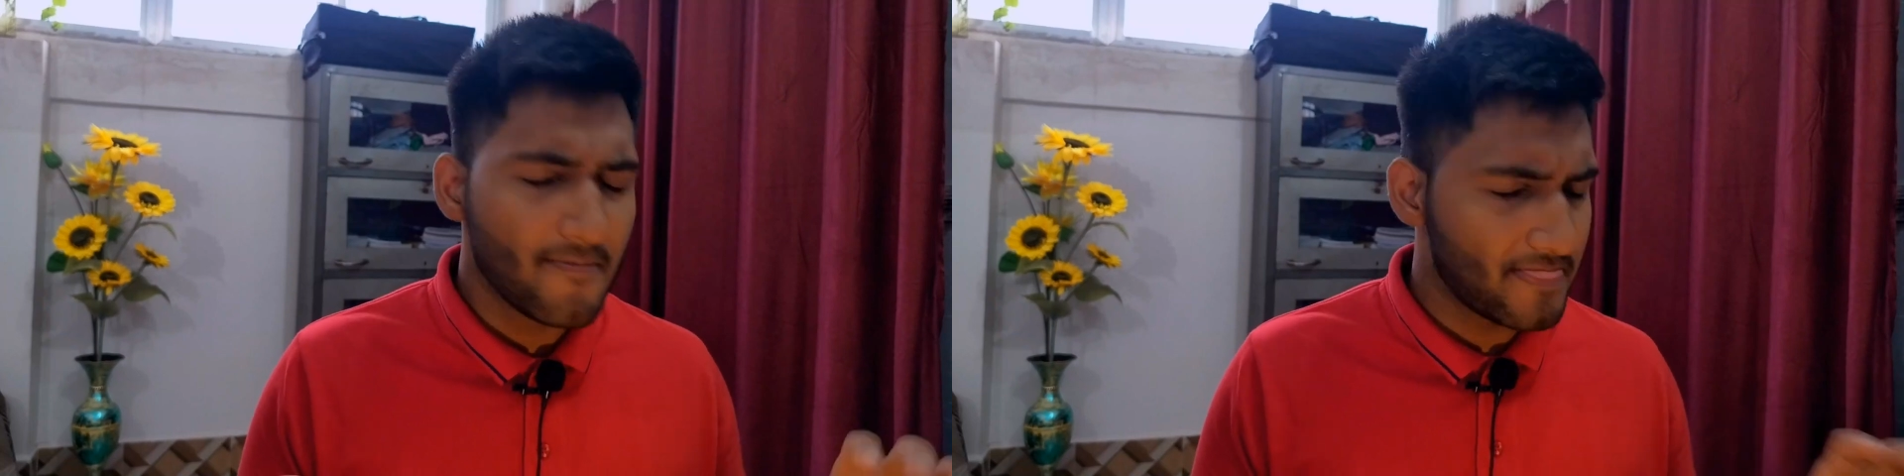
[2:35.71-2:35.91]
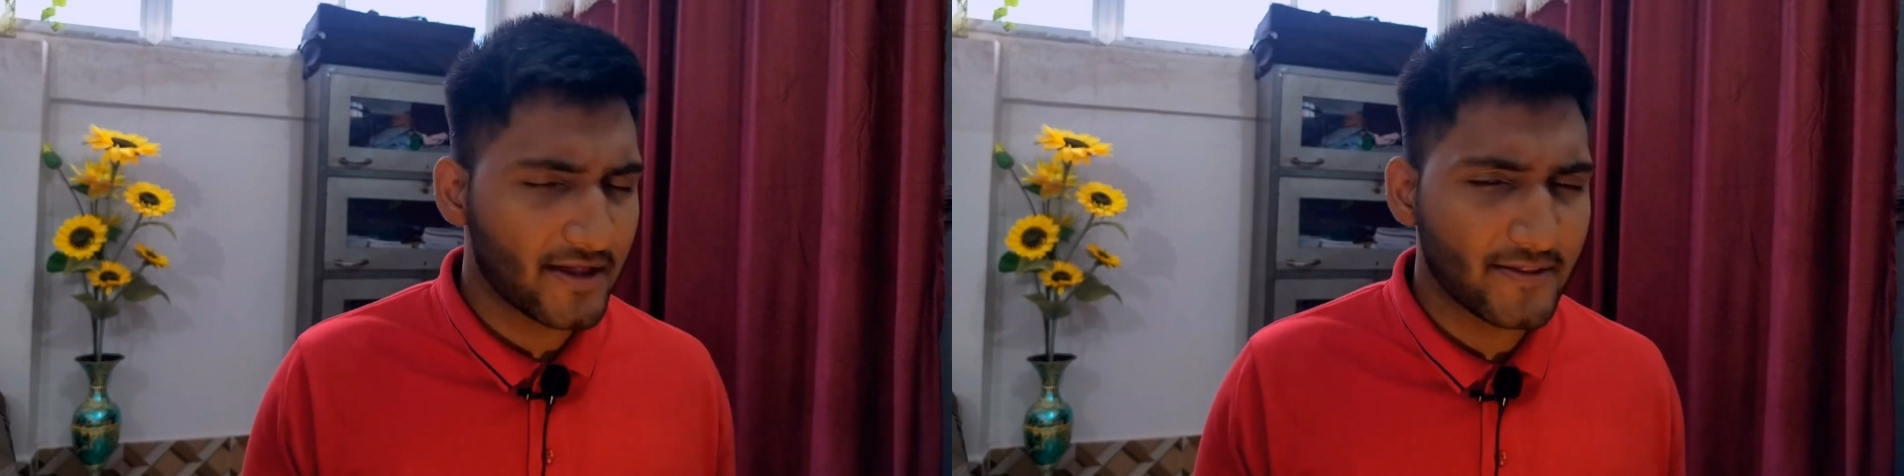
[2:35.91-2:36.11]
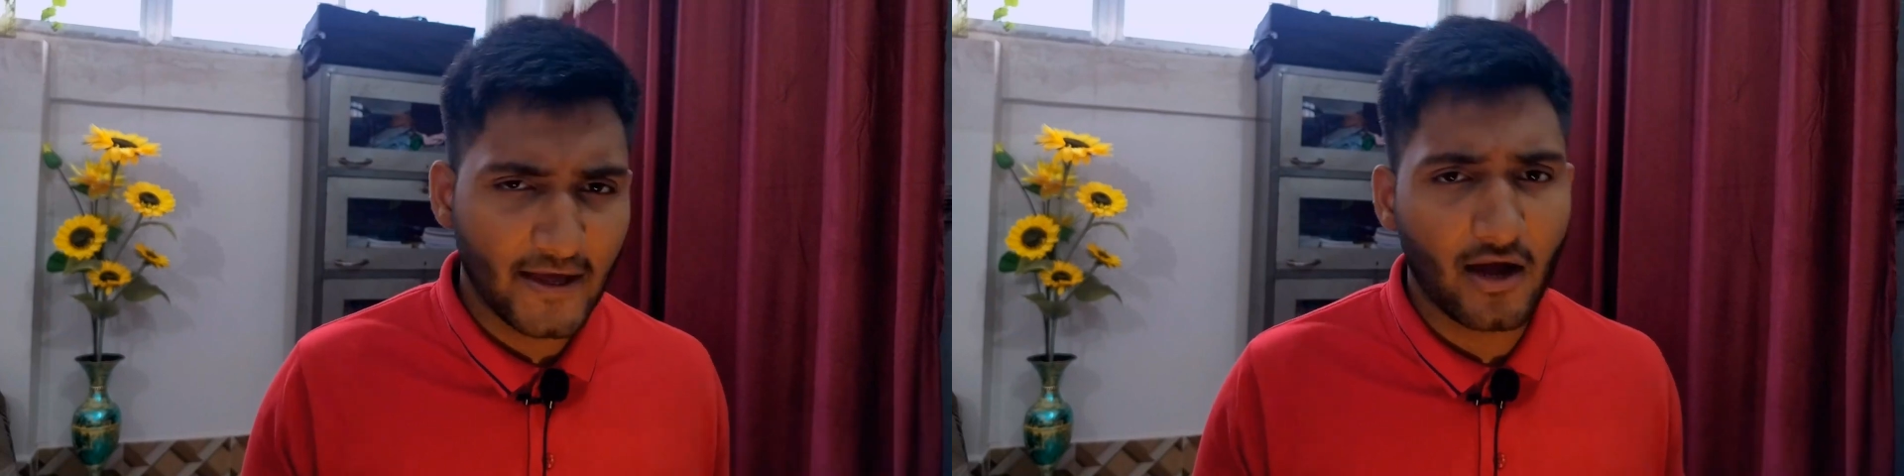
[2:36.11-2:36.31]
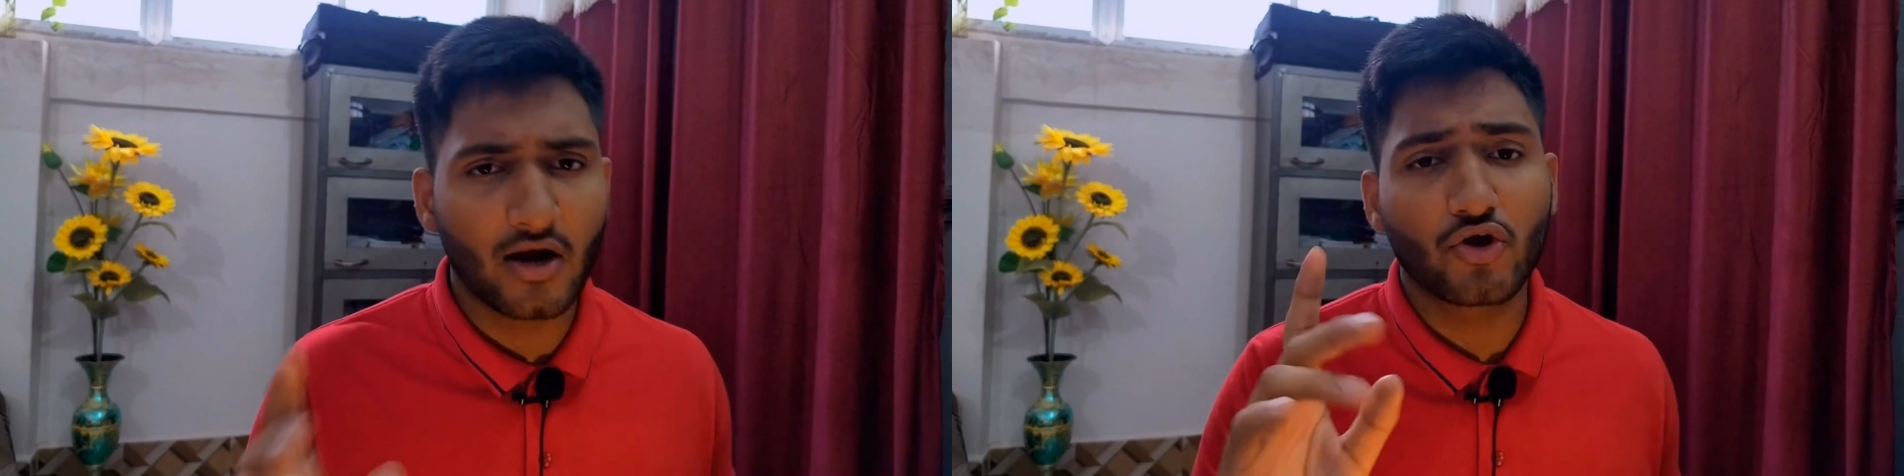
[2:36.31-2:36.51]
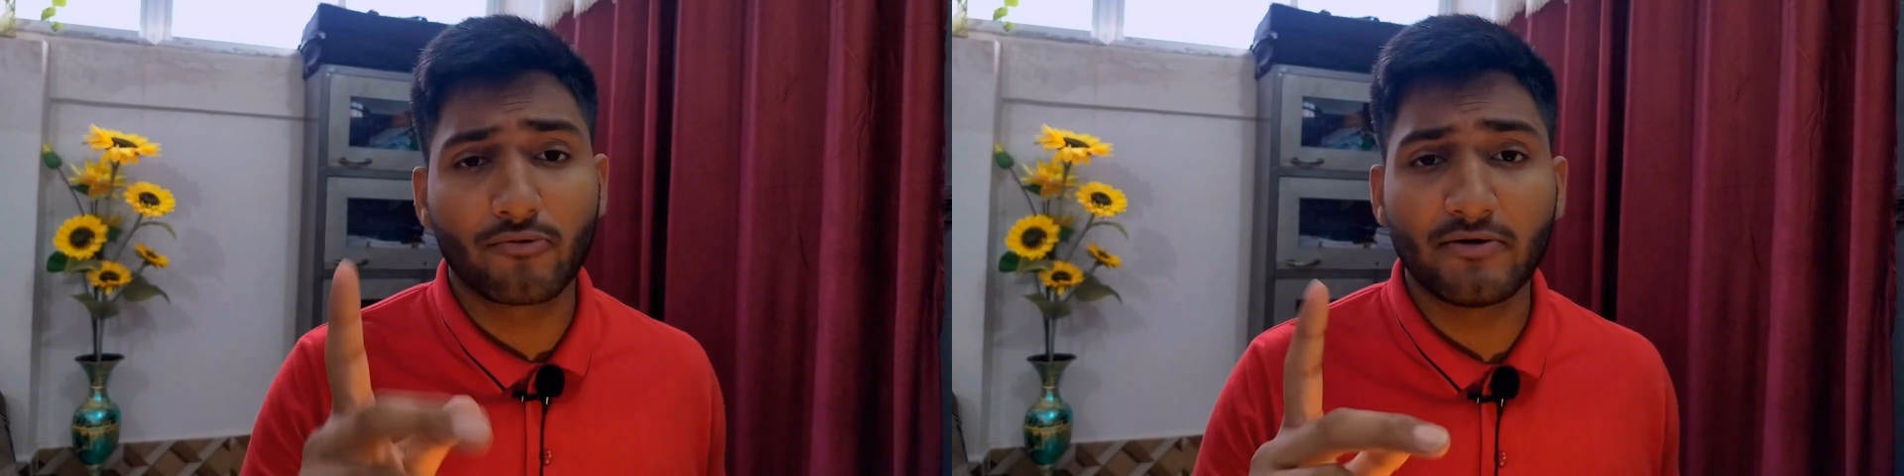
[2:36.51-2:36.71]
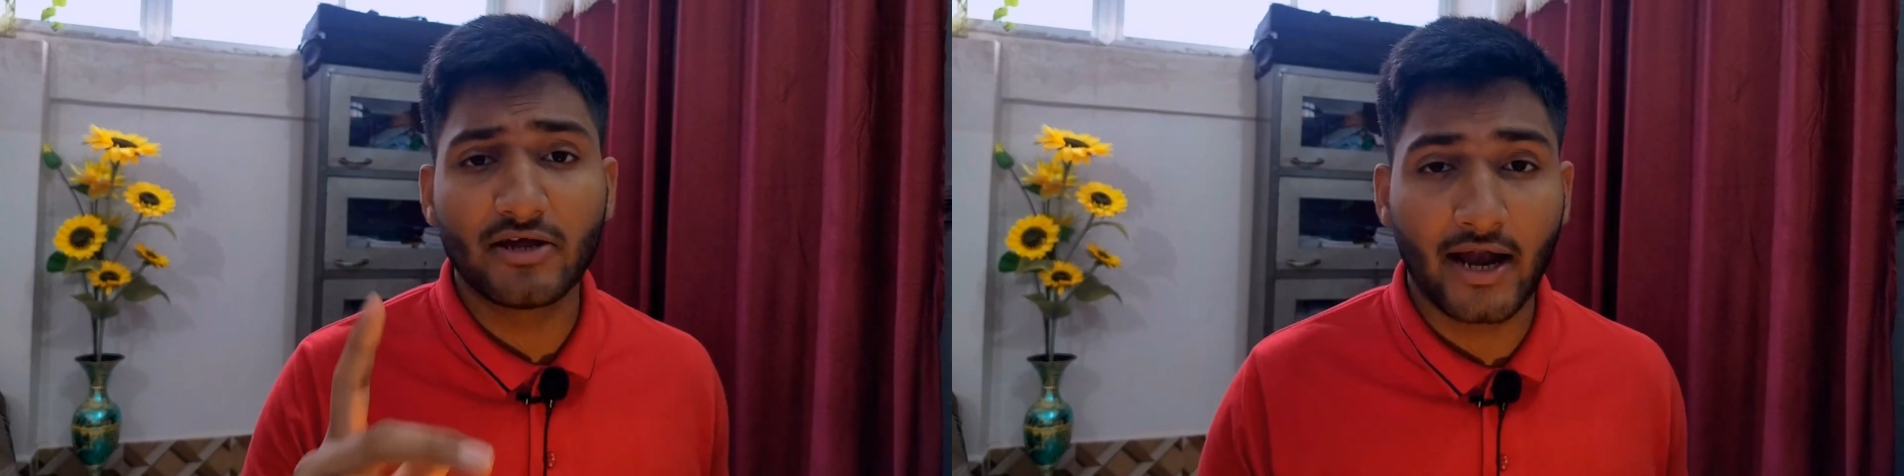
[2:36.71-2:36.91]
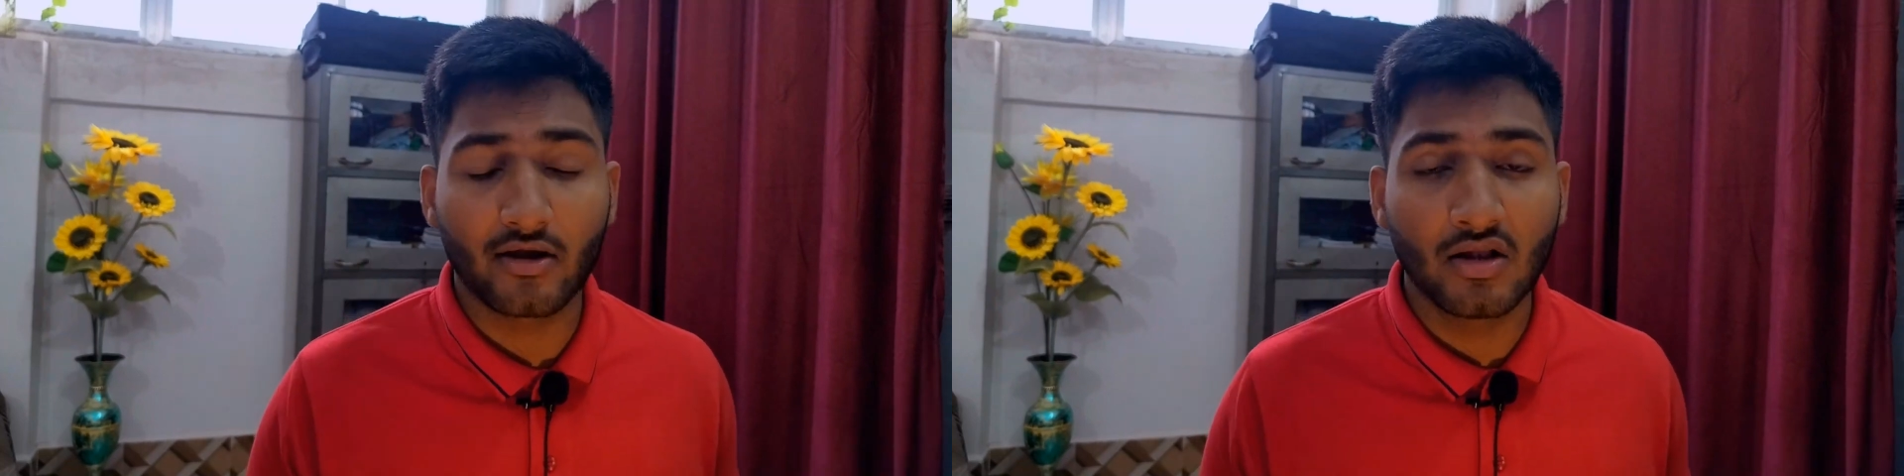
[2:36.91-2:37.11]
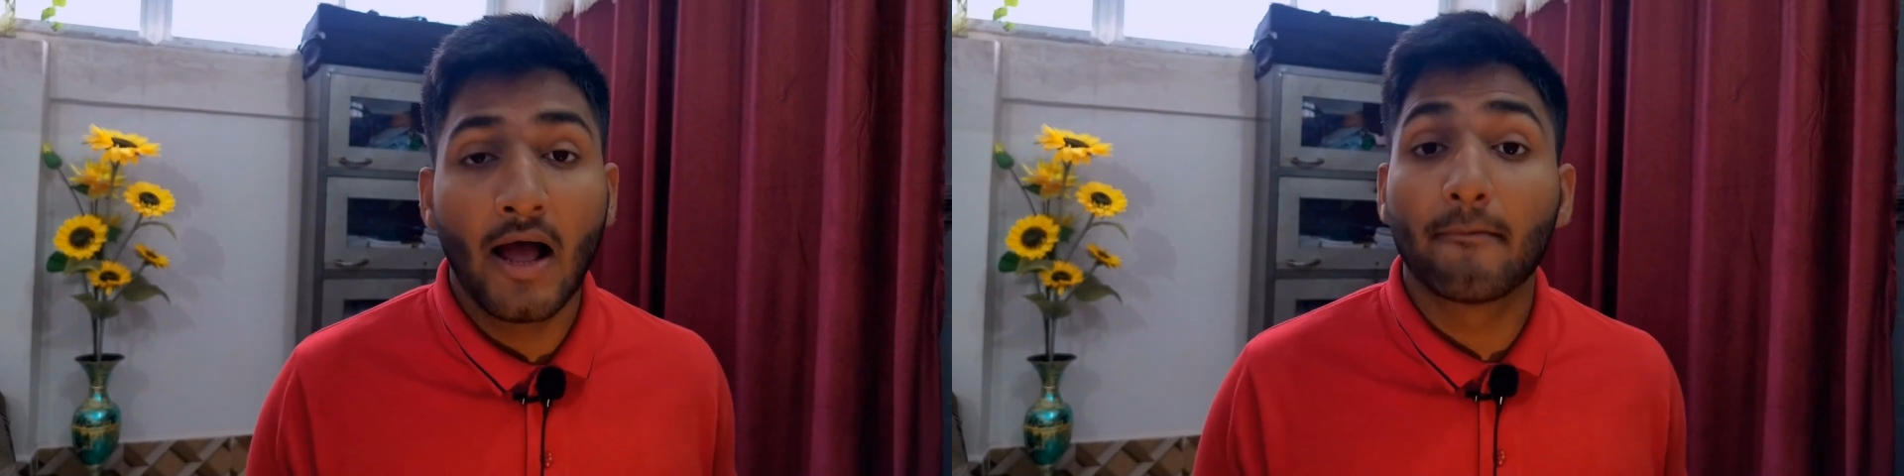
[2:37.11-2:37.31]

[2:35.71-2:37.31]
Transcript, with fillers: That thing all could be handled.